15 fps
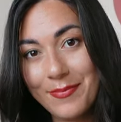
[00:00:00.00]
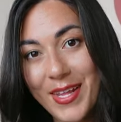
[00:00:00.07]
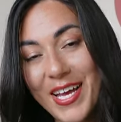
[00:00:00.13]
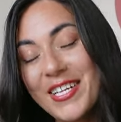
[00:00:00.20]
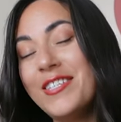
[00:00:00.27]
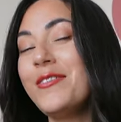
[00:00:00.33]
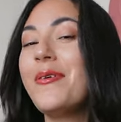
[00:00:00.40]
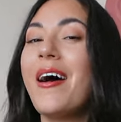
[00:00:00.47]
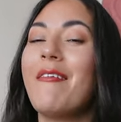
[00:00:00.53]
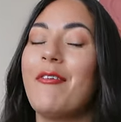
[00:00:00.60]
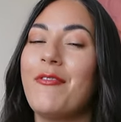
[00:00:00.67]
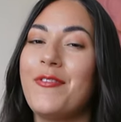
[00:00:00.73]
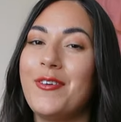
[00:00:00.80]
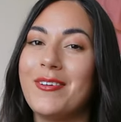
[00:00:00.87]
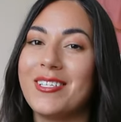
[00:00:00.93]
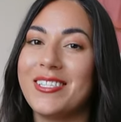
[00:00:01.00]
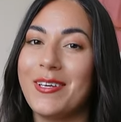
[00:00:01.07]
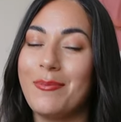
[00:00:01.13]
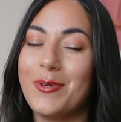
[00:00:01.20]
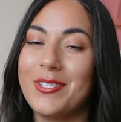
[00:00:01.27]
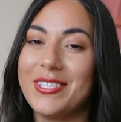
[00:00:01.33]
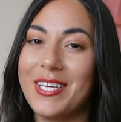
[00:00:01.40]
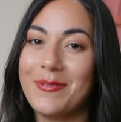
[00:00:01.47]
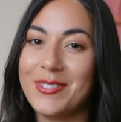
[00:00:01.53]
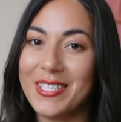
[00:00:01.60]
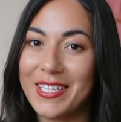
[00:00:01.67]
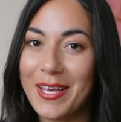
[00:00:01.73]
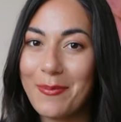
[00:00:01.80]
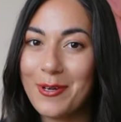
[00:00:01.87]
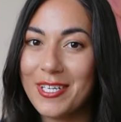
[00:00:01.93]
I do have a few examples of
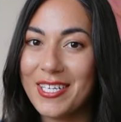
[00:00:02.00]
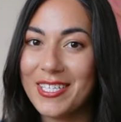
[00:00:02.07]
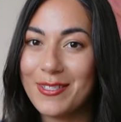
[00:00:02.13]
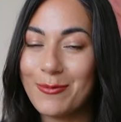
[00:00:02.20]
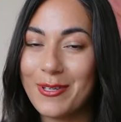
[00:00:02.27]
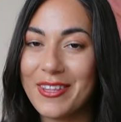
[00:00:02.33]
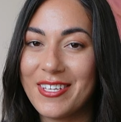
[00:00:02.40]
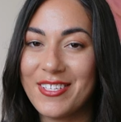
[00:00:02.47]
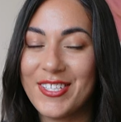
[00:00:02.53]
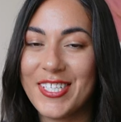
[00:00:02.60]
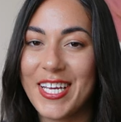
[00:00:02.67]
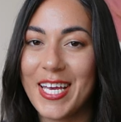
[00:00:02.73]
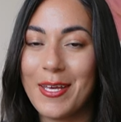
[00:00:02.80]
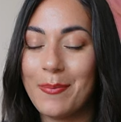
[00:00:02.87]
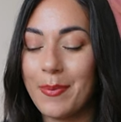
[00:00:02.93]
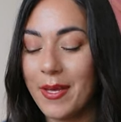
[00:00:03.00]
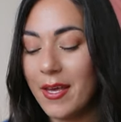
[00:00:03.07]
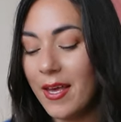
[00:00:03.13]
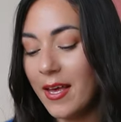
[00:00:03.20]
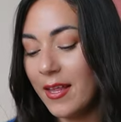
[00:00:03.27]
celebrities with this shape.